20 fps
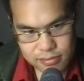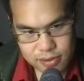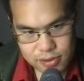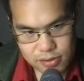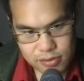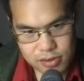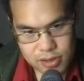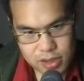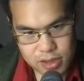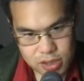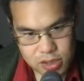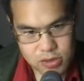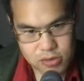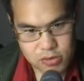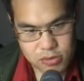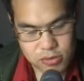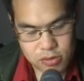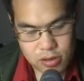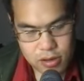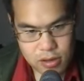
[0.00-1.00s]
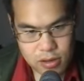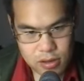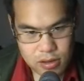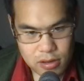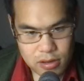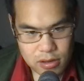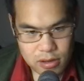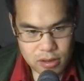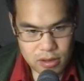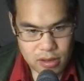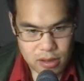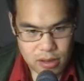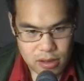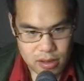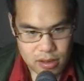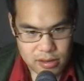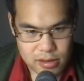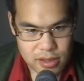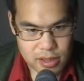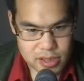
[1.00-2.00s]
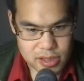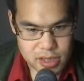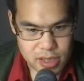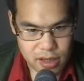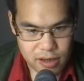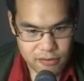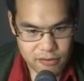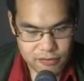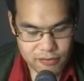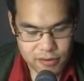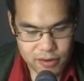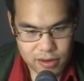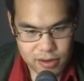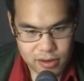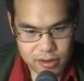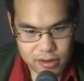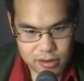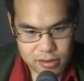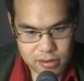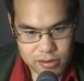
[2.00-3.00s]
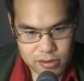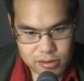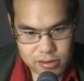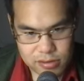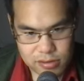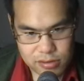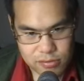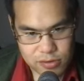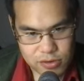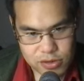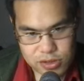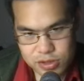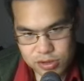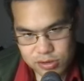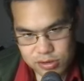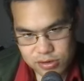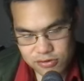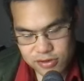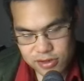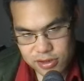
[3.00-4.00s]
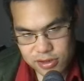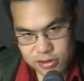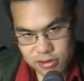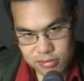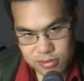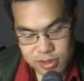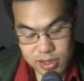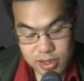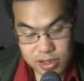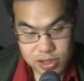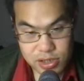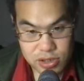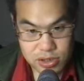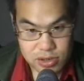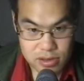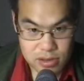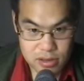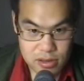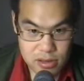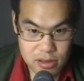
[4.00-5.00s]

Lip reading: the EU does have a mutual treaty obligation